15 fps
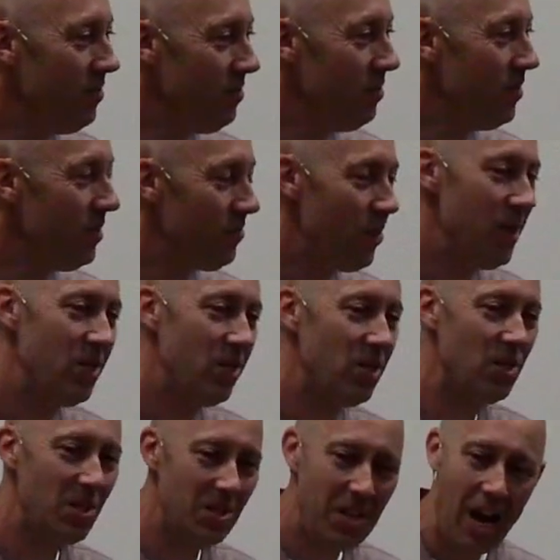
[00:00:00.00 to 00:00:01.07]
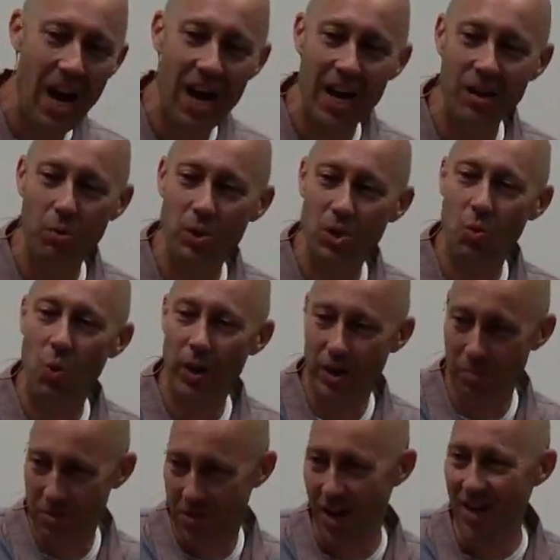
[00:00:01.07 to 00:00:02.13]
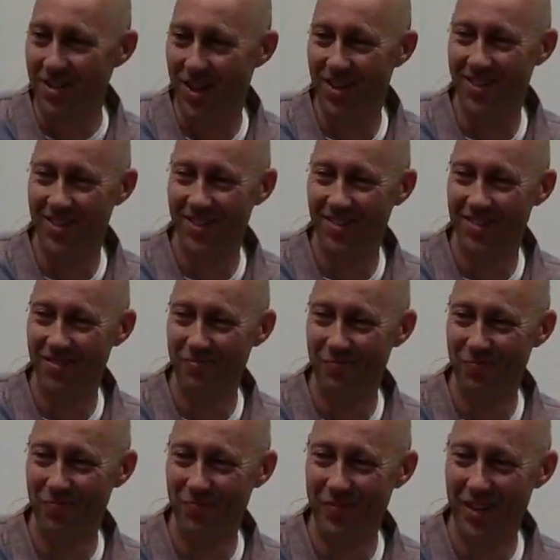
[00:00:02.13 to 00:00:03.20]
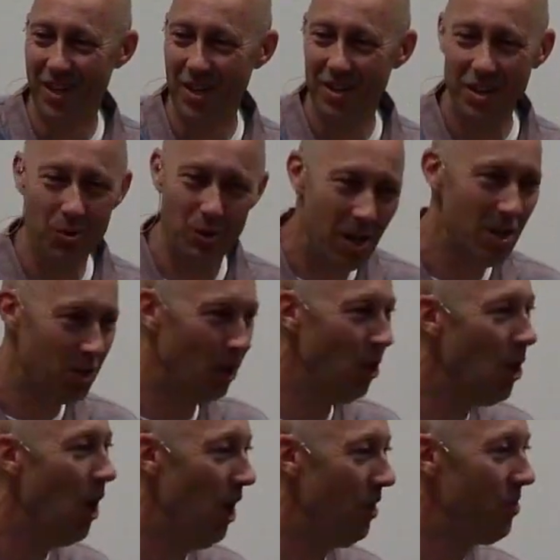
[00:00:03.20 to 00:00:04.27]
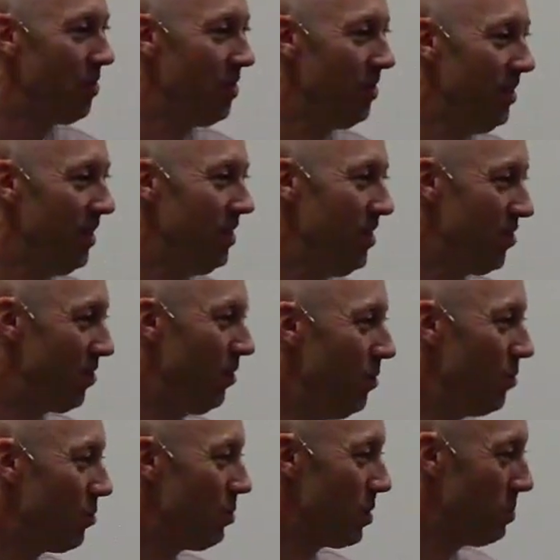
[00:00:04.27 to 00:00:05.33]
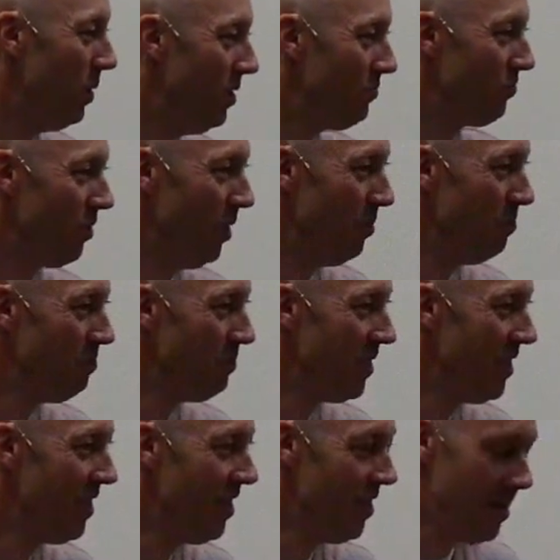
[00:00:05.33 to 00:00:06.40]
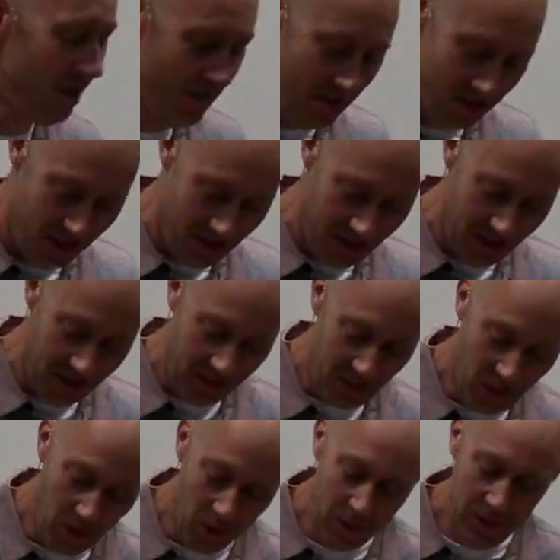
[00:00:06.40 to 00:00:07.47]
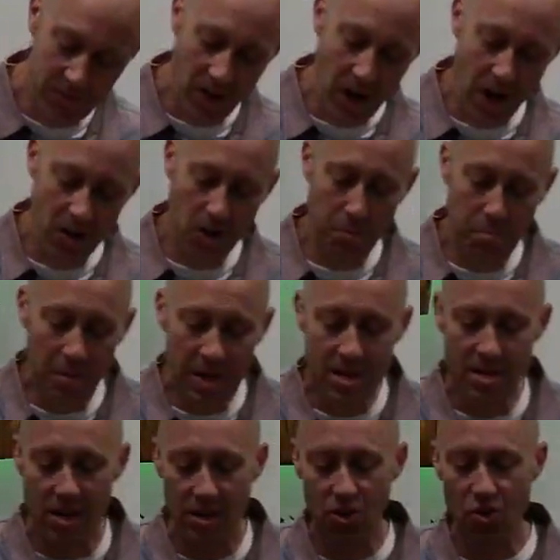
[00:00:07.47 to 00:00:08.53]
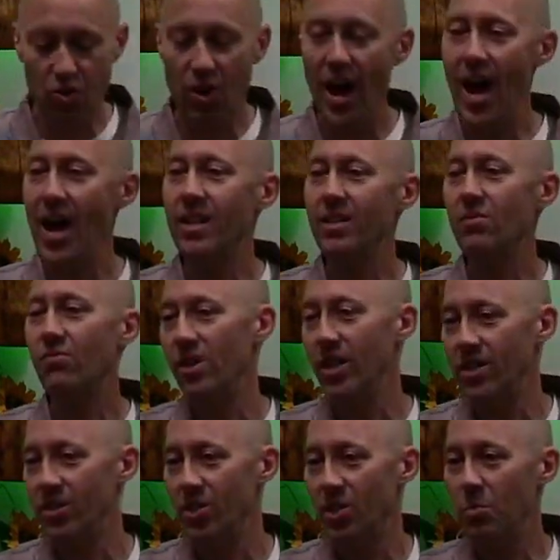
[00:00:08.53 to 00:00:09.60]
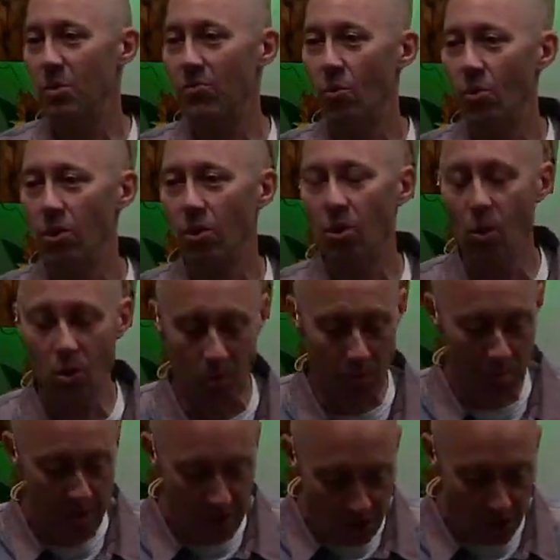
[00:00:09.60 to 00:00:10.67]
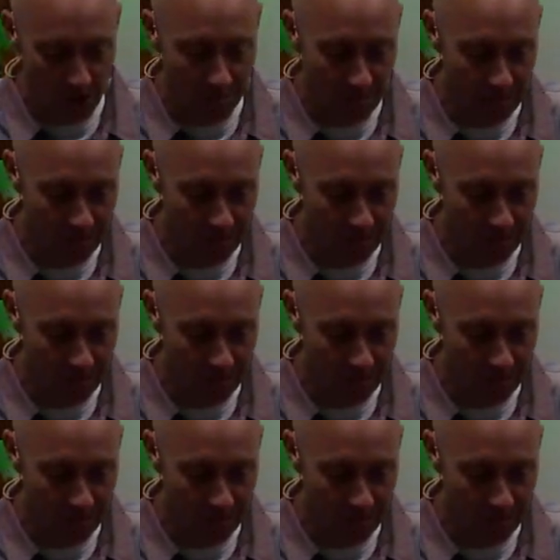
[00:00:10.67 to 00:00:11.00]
Francis' dad was quite upset. It was his cloth that these clothes were spun from. And so his father beat and dragged Francis before the local bishop.